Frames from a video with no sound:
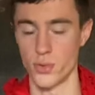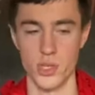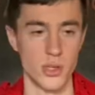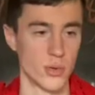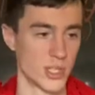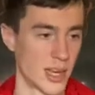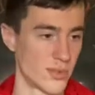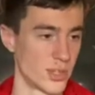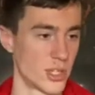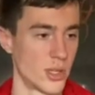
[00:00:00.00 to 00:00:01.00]
see your
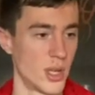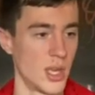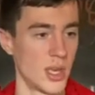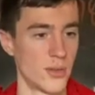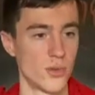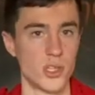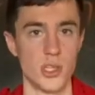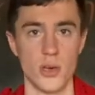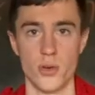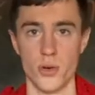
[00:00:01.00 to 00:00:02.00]
television, if you
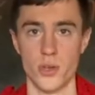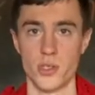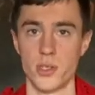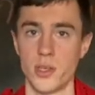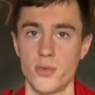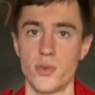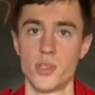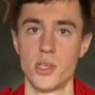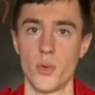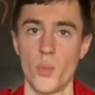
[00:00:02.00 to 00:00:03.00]
see a curtain, if you
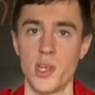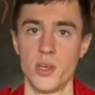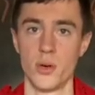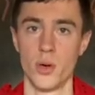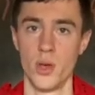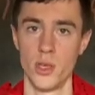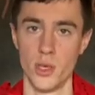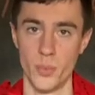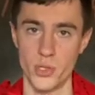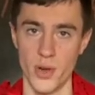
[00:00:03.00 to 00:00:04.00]
see a window,
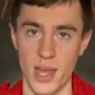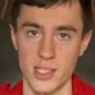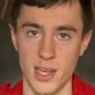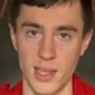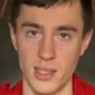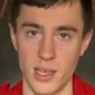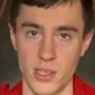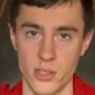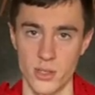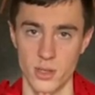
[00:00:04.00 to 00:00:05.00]
you put your hands like
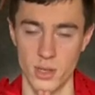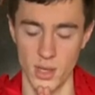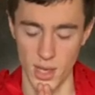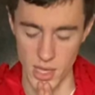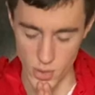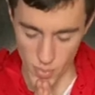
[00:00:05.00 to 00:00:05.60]
this, and you